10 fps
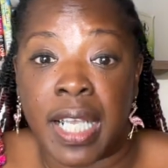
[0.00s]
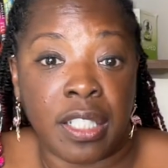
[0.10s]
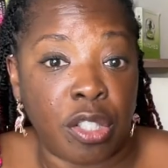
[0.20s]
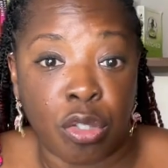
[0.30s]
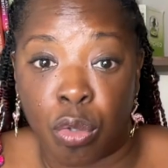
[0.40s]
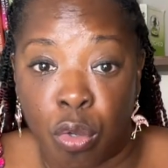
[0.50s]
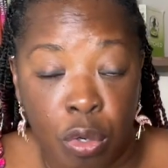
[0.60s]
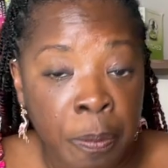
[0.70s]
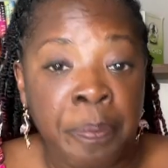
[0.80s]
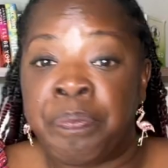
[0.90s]
Days of
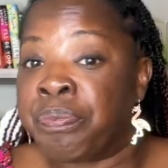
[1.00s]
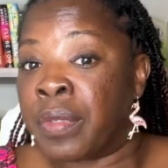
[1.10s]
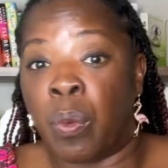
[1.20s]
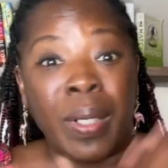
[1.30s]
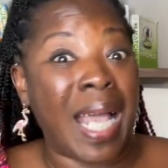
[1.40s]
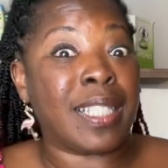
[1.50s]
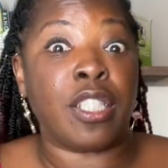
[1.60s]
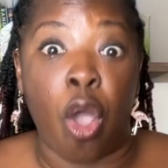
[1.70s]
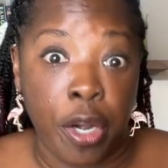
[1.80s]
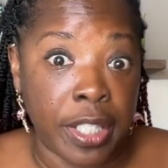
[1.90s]
School. when I
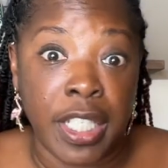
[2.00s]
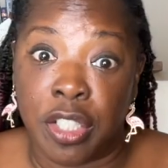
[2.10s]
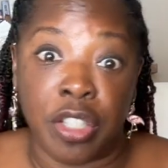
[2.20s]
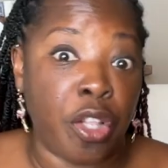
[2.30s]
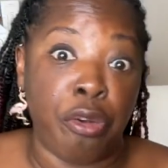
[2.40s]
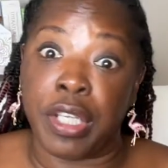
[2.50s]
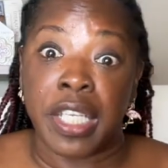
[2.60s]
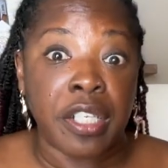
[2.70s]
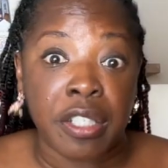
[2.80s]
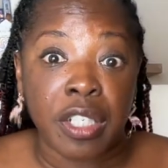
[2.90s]
started teaching 30
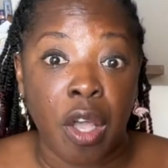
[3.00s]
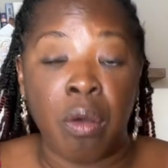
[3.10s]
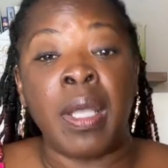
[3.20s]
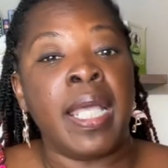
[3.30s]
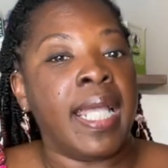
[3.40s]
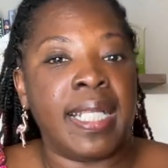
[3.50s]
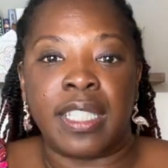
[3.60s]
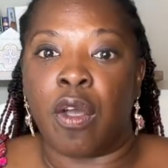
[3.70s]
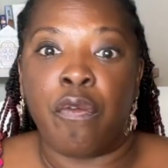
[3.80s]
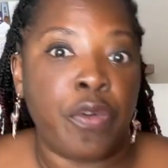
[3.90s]
years ago. And
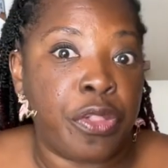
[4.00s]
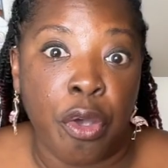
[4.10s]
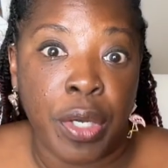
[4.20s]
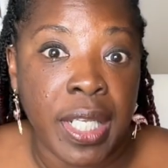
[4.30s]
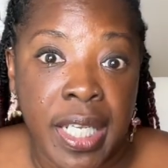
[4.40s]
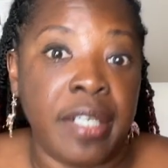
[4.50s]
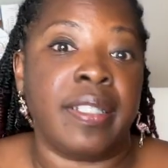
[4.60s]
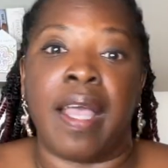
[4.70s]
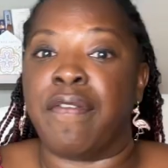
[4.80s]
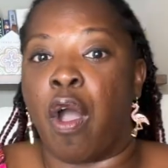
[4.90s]
so for 30
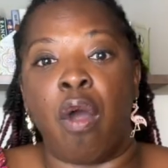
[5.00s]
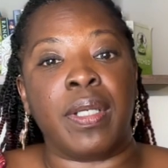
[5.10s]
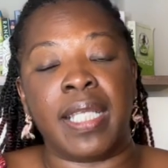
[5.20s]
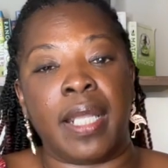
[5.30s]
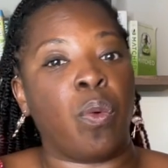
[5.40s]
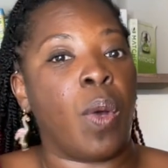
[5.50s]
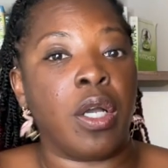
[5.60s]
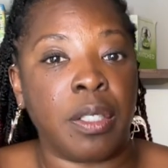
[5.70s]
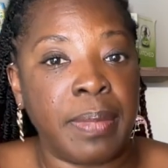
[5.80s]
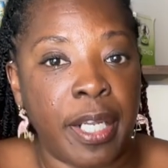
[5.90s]
years, I've always had a
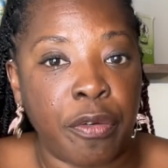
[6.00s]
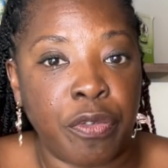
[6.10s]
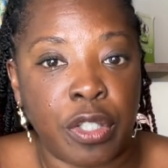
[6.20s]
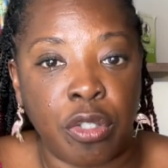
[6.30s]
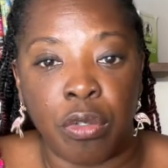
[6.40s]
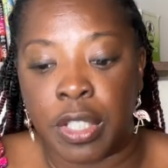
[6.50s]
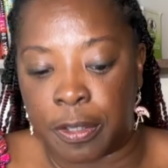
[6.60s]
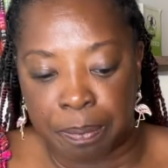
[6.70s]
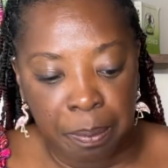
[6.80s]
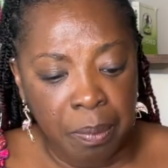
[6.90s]
welcome letter for students.